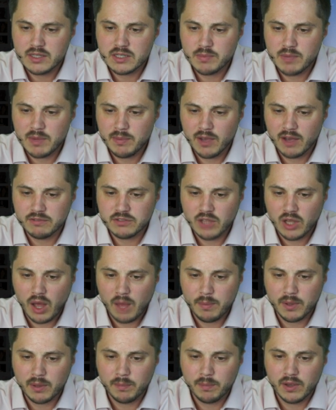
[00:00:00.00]
And this may be off
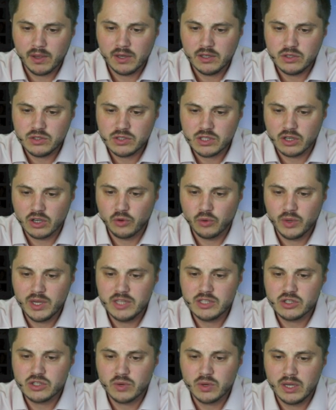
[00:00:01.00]
topic, but using a
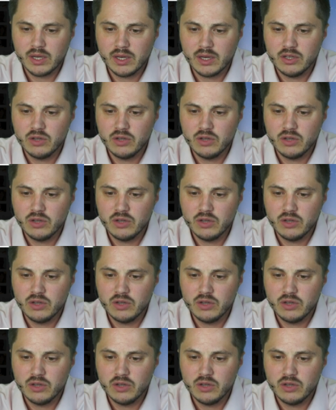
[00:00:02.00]
green screen